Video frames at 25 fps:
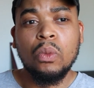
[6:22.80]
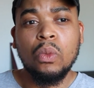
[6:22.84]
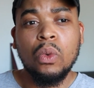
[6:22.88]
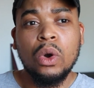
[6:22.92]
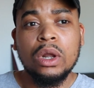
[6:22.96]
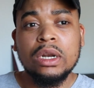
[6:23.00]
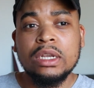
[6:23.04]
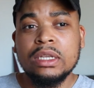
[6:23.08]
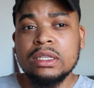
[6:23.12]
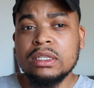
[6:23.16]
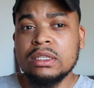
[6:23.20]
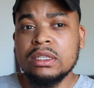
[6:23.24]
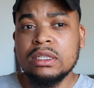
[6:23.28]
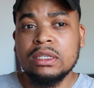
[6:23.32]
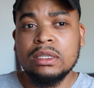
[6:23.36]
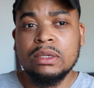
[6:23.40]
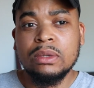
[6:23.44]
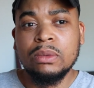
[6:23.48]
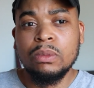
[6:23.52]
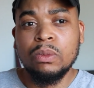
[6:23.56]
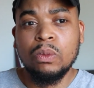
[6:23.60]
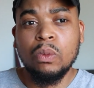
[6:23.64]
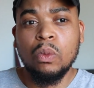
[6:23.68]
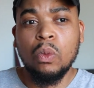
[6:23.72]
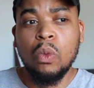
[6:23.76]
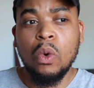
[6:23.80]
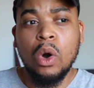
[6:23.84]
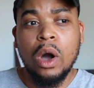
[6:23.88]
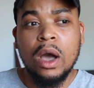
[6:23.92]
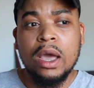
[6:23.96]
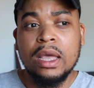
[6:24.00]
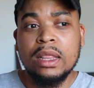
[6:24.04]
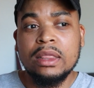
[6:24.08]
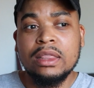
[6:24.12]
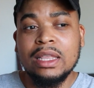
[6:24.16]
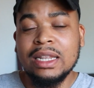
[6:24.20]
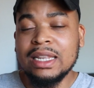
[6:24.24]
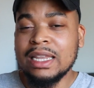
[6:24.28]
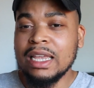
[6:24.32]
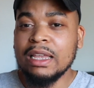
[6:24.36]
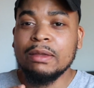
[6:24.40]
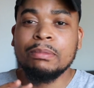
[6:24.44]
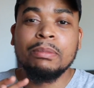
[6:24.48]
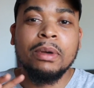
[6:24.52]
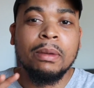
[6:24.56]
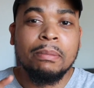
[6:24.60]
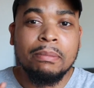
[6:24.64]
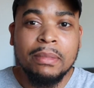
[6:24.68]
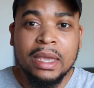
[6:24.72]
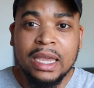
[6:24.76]
what it's what the
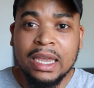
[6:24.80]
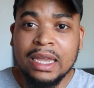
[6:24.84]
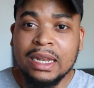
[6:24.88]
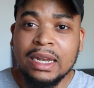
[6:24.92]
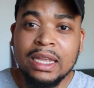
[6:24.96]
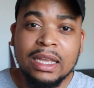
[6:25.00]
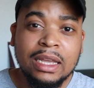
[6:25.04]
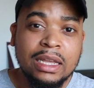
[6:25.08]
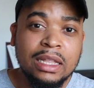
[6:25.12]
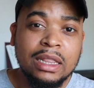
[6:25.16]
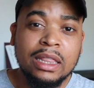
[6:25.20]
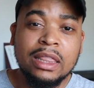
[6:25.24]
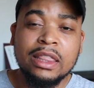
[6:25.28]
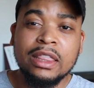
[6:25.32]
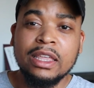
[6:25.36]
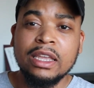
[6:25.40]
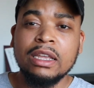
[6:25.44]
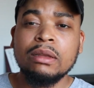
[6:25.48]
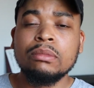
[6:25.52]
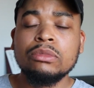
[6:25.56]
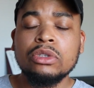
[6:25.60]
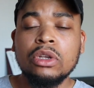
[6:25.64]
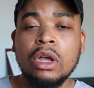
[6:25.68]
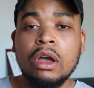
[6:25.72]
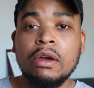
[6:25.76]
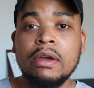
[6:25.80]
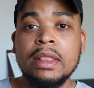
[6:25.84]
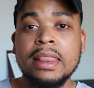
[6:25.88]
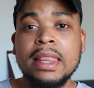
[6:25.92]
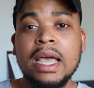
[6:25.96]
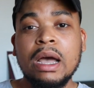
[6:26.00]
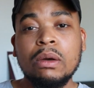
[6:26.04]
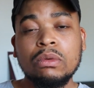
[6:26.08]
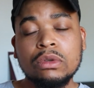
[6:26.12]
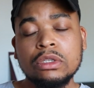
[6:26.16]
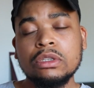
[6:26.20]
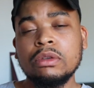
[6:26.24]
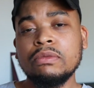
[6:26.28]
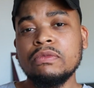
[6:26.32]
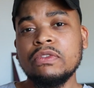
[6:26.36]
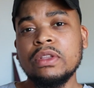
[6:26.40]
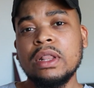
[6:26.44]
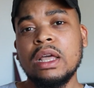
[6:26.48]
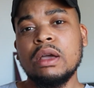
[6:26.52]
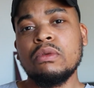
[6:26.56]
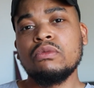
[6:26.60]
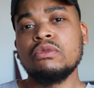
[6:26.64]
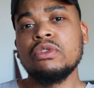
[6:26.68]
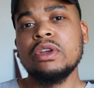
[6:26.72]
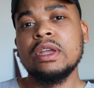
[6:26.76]
deeper meaning and themes are and that was something
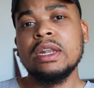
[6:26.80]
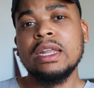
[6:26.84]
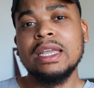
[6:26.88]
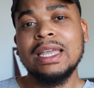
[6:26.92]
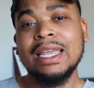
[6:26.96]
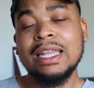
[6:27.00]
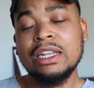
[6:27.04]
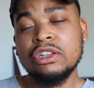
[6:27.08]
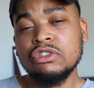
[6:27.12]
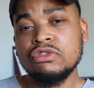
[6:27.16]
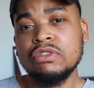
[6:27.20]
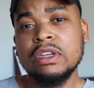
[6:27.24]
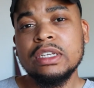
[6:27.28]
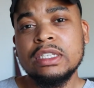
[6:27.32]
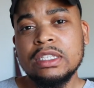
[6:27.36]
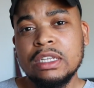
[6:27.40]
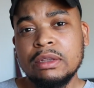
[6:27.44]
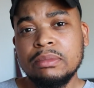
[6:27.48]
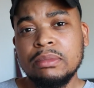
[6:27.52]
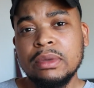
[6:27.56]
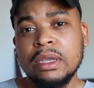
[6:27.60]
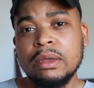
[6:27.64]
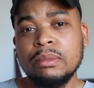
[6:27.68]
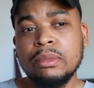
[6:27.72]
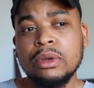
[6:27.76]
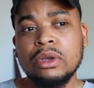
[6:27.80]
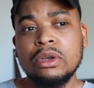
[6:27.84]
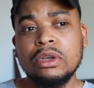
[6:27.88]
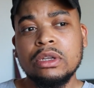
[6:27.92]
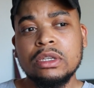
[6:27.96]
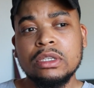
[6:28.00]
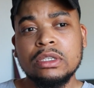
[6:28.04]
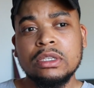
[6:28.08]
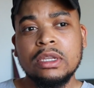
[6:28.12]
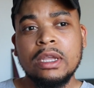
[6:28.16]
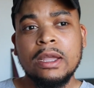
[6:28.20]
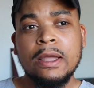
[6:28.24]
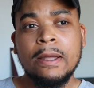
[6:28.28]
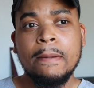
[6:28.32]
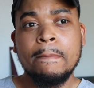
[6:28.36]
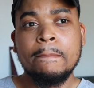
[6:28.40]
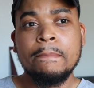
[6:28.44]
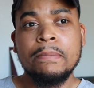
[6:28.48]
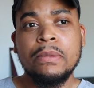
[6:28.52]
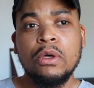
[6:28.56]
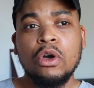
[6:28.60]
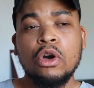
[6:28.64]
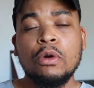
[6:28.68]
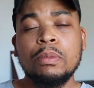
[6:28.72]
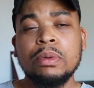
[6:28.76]
that really interested me because
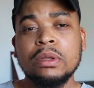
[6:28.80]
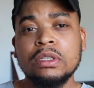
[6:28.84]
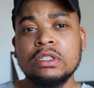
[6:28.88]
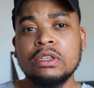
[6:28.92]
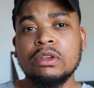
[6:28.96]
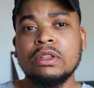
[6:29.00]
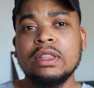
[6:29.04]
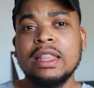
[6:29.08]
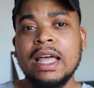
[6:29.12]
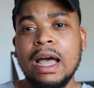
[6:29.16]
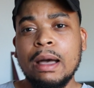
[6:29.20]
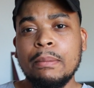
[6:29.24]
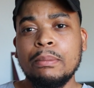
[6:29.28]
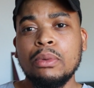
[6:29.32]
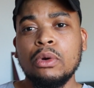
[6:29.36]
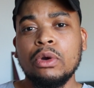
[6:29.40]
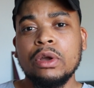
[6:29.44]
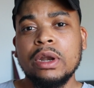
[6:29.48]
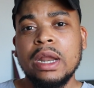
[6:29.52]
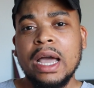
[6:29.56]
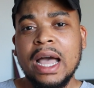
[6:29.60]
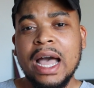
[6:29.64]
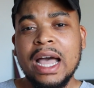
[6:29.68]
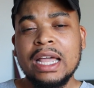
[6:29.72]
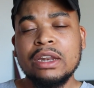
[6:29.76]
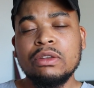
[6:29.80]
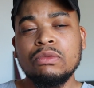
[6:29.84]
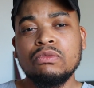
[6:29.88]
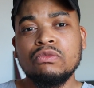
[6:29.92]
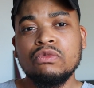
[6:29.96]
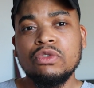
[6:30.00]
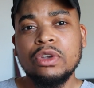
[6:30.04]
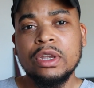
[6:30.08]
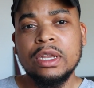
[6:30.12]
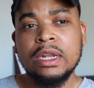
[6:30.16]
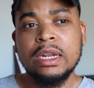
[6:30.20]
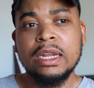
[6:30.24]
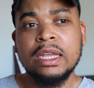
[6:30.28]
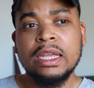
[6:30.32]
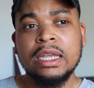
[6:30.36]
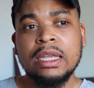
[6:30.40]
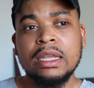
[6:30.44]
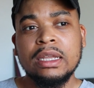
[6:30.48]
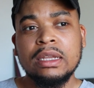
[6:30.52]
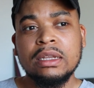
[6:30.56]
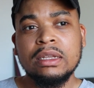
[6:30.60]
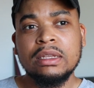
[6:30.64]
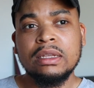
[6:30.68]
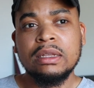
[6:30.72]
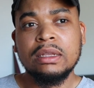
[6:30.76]
up until that point, I hadn't
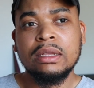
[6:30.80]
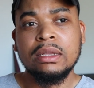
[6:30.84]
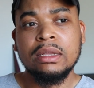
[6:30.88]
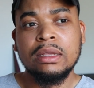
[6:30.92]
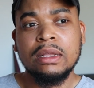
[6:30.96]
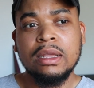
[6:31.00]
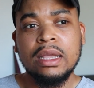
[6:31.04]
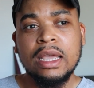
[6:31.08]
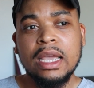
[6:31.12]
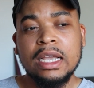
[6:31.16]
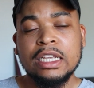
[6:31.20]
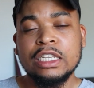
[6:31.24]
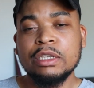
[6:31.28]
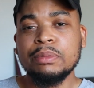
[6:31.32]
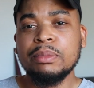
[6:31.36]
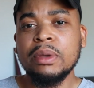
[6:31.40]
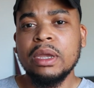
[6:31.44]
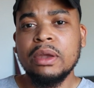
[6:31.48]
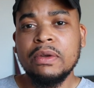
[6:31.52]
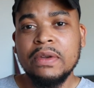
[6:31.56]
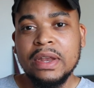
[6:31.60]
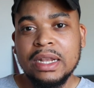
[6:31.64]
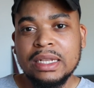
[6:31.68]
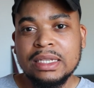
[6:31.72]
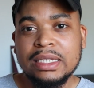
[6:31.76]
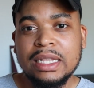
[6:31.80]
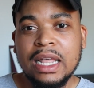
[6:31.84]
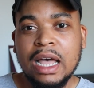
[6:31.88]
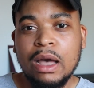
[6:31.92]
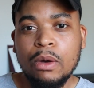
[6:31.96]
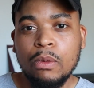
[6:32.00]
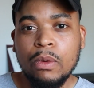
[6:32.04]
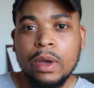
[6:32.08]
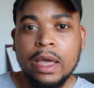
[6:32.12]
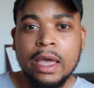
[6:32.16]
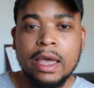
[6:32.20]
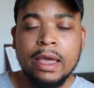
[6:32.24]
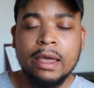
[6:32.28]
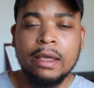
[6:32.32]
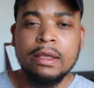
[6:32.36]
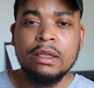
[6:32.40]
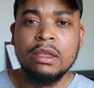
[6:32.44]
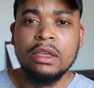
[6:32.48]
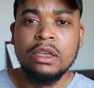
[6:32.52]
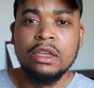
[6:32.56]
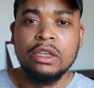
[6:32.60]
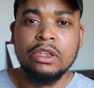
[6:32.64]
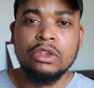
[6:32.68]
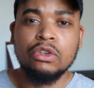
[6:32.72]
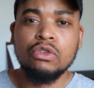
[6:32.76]
really experienced that where
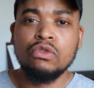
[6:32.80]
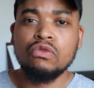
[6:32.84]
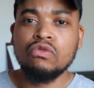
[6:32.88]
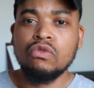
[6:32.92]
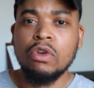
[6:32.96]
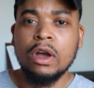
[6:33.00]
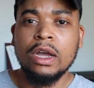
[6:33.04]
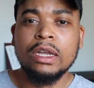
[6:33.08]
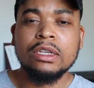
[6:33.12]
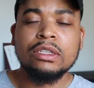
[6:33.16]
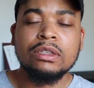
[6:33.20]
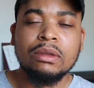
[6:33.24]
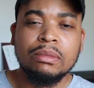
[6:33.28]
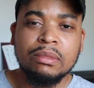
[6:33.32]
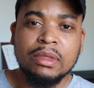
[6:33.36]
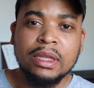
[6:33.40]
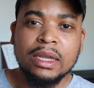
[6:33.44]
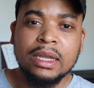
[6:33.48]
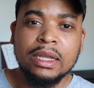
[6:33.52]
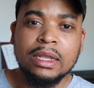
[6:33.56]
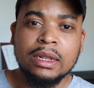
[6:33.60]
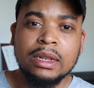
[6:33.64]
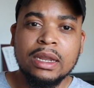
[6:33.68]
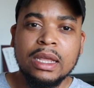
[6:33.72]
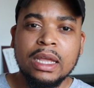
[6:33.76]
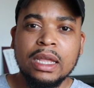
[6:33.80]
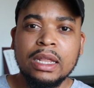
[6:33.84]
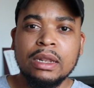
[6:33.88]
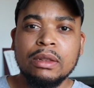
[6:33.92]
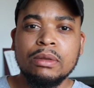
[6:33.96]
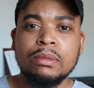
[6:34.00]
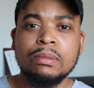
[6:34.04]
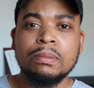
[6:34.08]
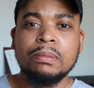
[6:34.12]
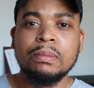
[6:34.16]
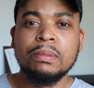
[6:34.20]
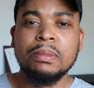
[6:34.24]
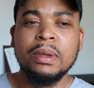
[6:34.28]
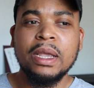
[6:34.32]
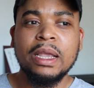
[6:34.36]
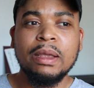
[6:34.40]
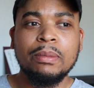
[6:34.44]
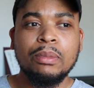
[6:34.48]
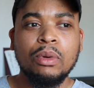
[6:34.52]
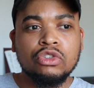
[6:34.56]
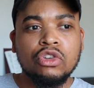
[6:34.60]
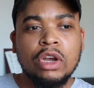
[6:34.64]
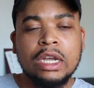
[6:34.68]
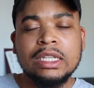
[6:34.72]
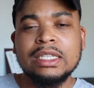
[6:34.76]
you write something and, and he
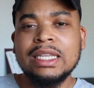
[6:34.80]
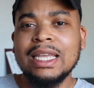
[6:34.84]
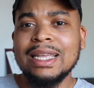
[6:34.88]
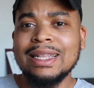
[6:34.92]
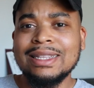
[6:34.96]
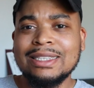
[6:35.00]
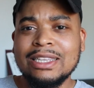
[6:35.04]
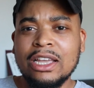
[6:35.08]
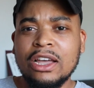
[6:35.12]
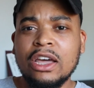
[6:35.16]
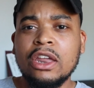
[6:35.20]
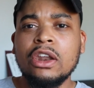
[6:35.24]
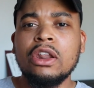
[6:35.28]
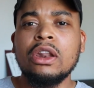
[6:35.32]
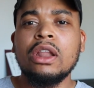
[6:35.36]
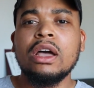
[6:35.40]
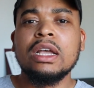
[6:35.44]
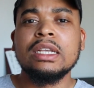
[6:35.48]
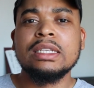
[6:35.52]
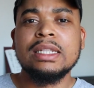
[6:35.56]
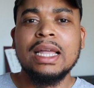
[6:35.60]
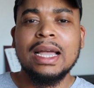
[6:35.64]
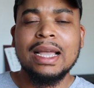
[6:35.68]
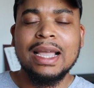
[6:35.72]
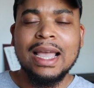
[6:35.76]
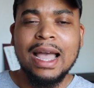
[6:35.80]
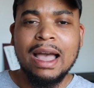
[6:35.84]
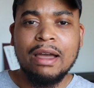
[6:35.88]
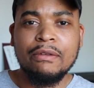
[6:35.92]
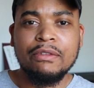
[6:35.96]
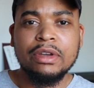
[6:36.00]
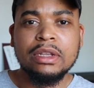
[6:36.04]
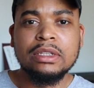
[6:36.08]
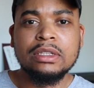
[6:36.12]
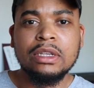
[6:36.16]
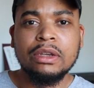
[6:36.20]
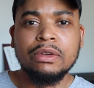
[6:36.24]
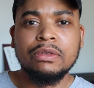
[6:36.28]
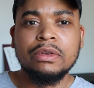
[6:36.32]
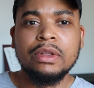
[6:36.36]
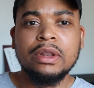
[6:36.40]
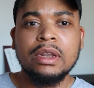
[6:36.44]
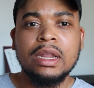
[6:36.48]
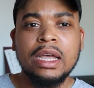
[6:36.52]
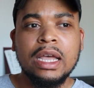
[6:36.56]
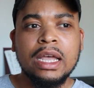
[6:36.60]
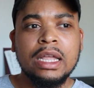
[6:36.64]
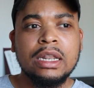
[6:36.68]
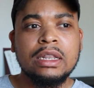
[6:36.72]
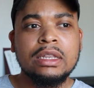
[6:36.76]
tried to internalize that character
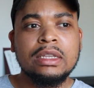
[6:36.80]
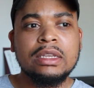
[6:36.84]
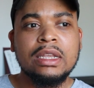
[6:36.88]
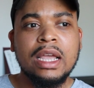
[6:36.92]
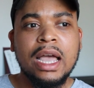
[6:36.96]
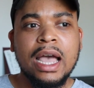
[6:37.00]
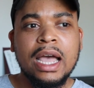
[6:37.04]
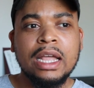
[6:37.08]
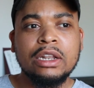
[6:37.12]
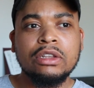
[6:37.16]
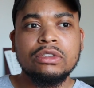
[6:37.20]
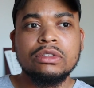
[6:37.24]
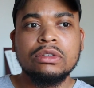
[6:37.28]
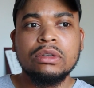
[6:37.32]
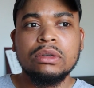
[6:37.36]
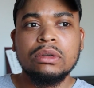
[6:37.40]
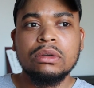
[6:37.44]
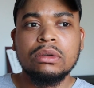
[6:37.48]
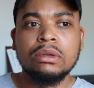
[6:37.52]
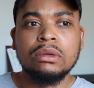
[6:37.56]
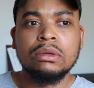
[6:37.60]
and, and, and